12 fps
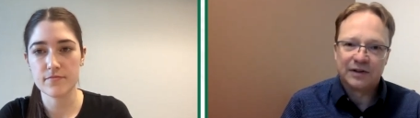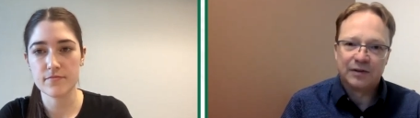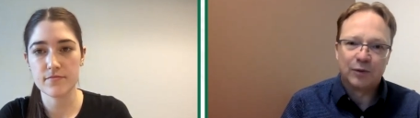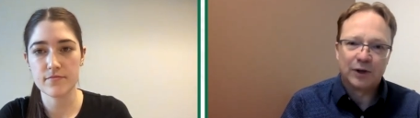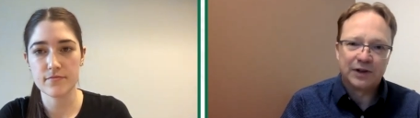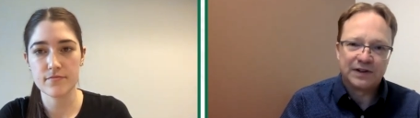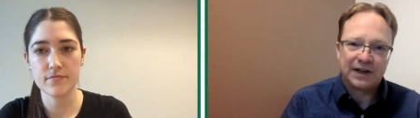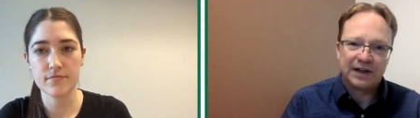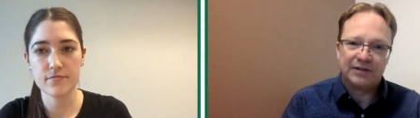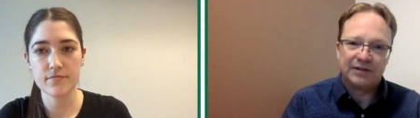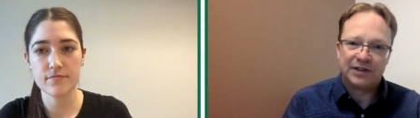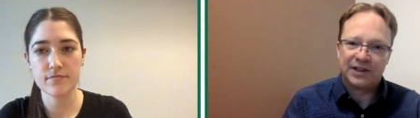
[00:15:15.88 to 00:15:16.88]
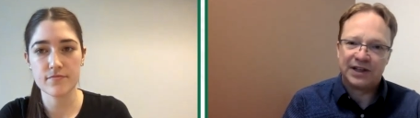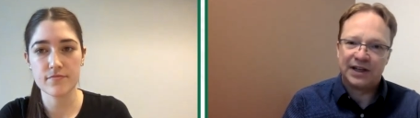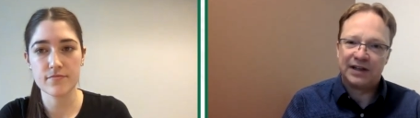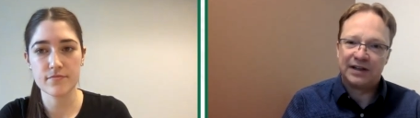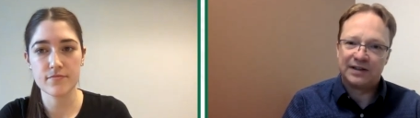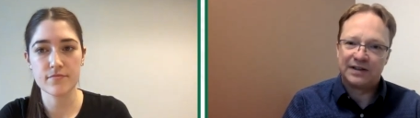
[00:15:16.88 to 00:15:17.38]
Speaker 1: what is the
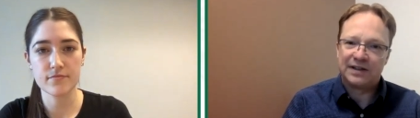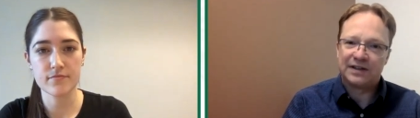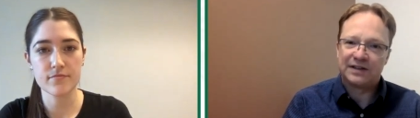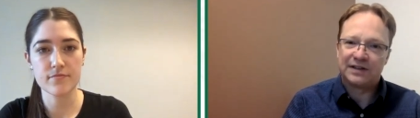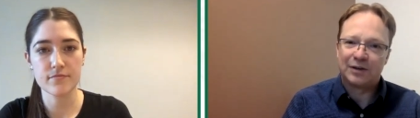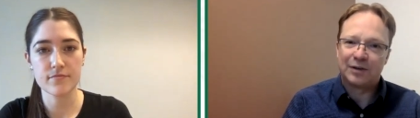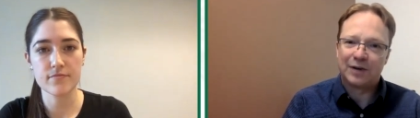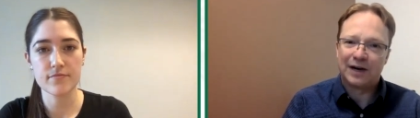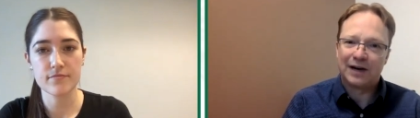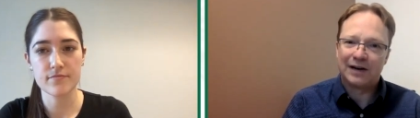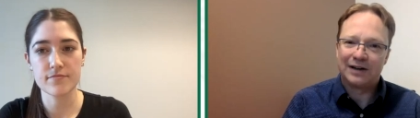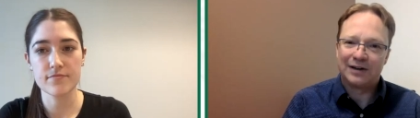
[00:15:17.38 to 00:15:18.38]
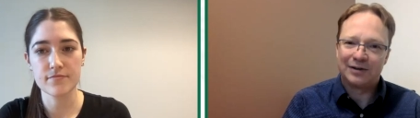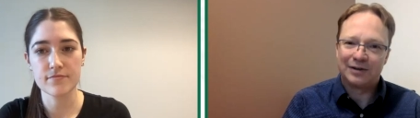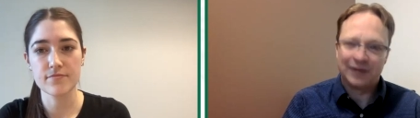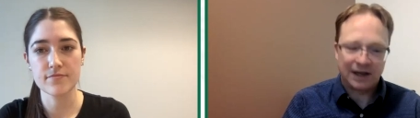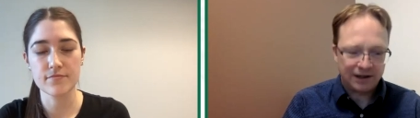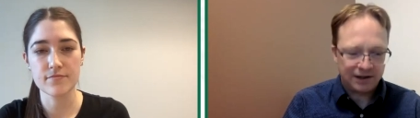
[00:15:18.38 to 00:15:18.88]
heterogeneity of the cells they acquired? I know
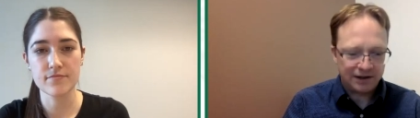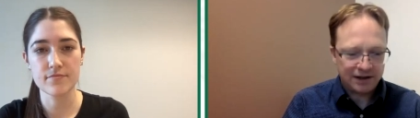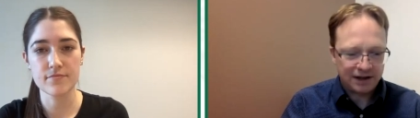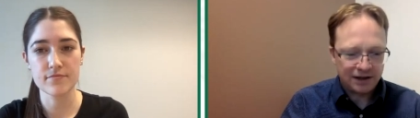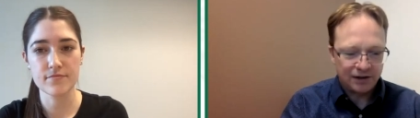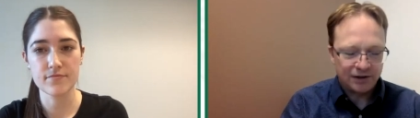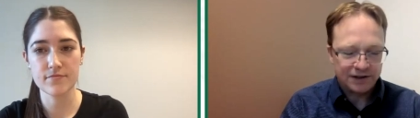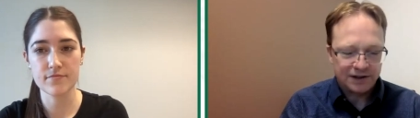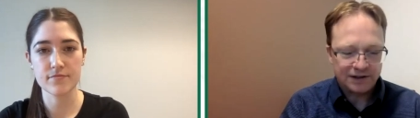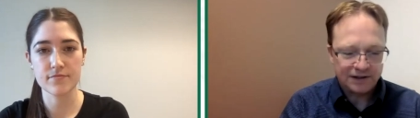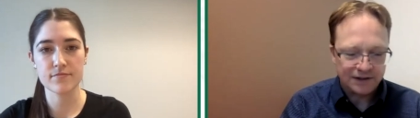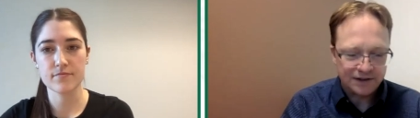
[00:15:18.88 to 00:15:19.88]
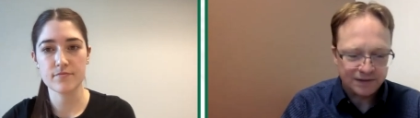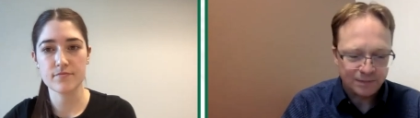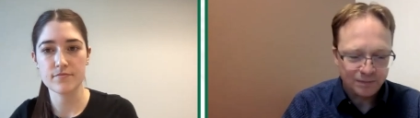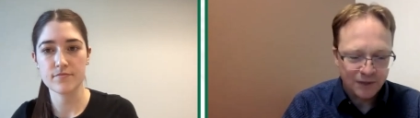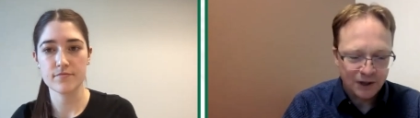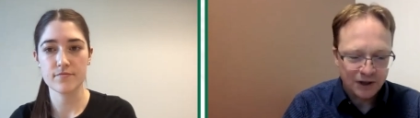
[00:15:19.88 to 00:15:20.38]
they, I think they looked at this
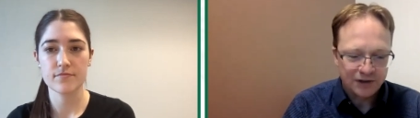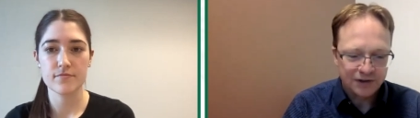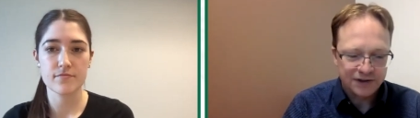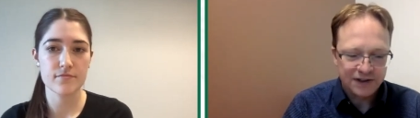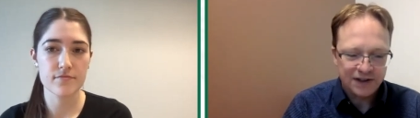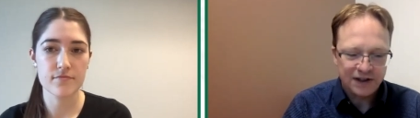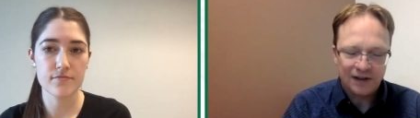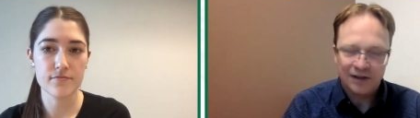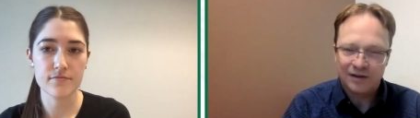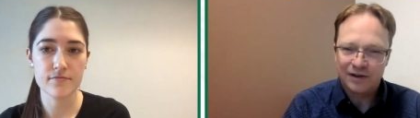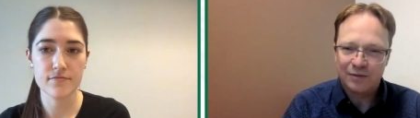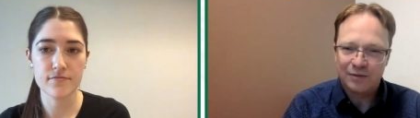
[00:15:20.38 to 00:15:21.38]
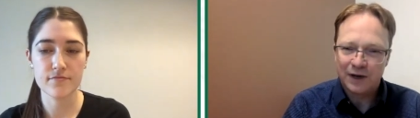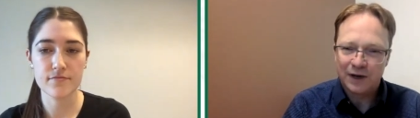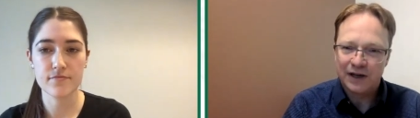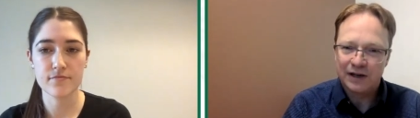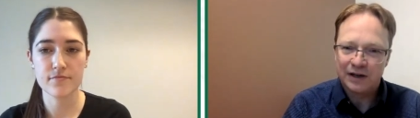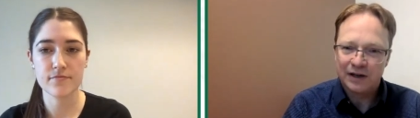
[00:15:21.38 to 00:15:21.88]
marker
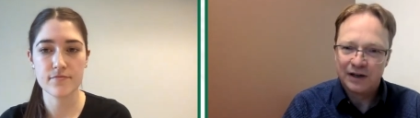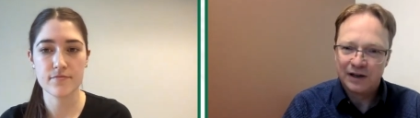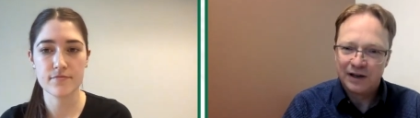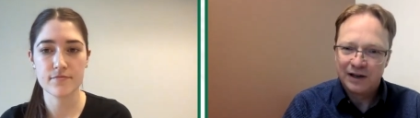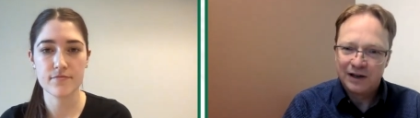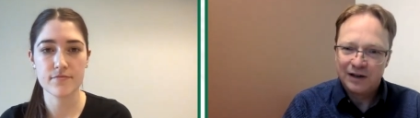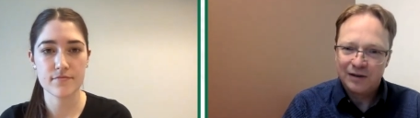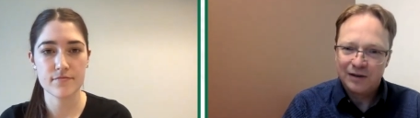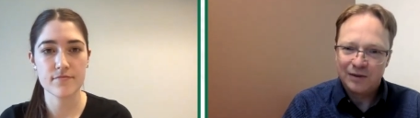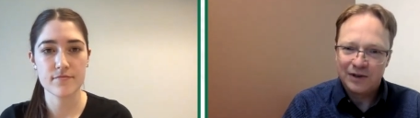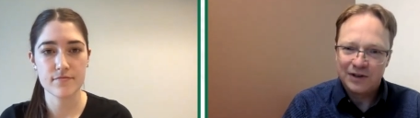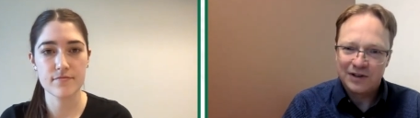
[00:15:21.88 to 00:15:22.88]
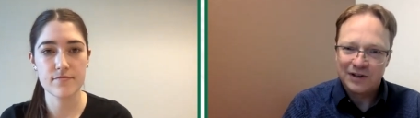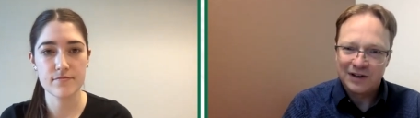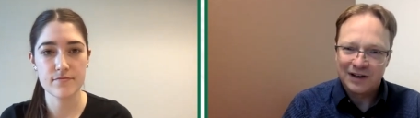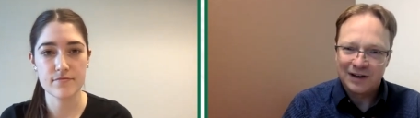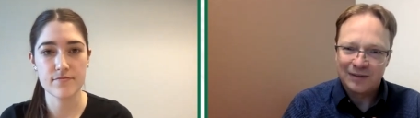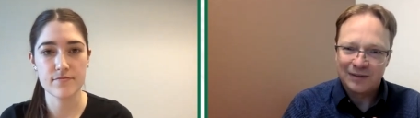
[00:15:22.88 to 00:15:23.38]
CD31, which
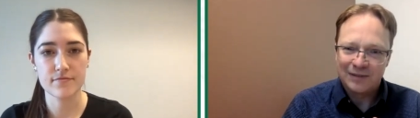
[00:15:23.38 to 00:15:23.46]
um,